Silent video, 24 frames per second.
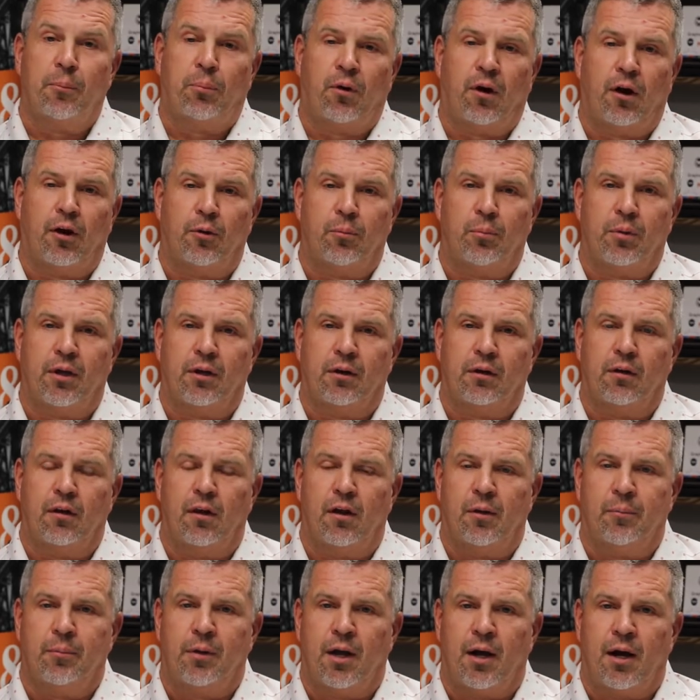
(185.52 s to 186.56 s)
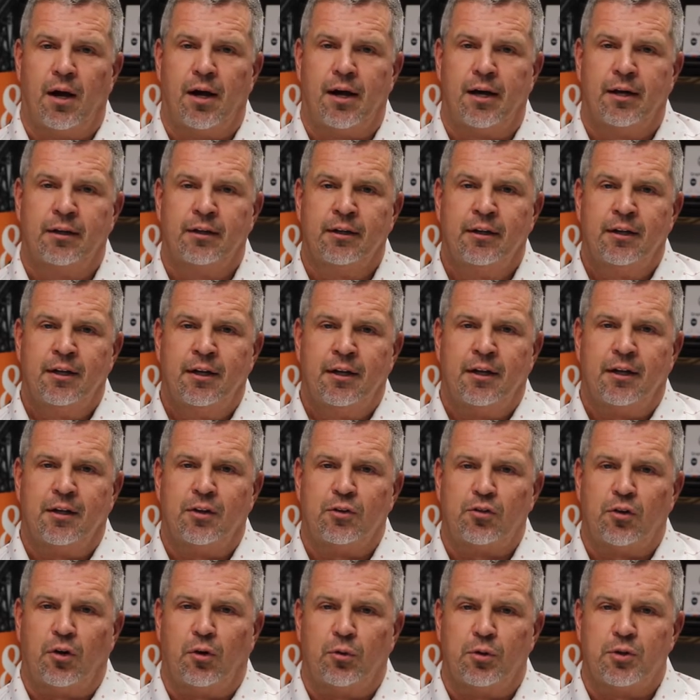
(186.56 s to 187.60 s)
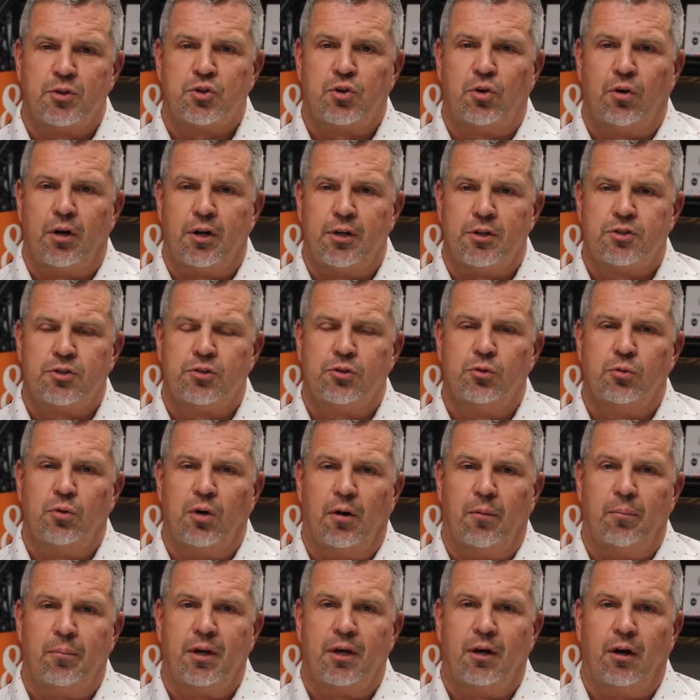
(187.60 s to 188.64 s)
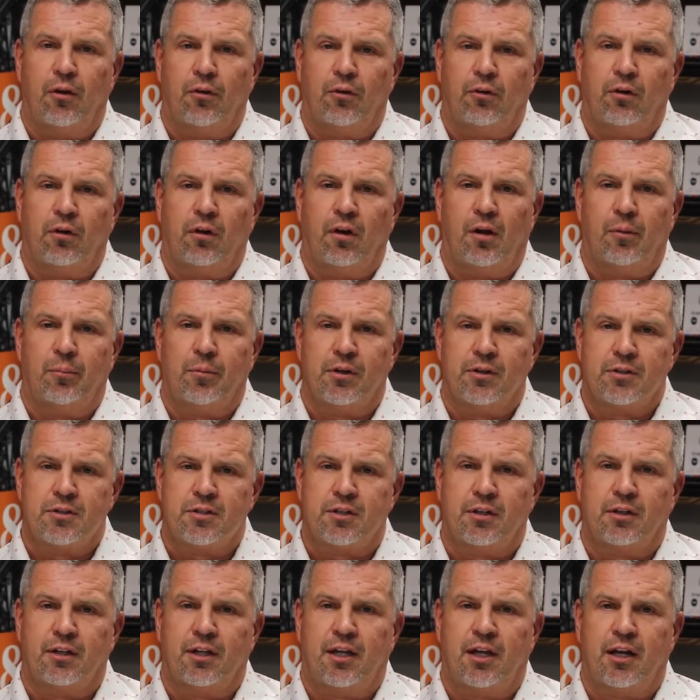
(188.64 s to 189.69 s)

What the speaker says: proud to be an alumni. It's always great to meet other alumnus and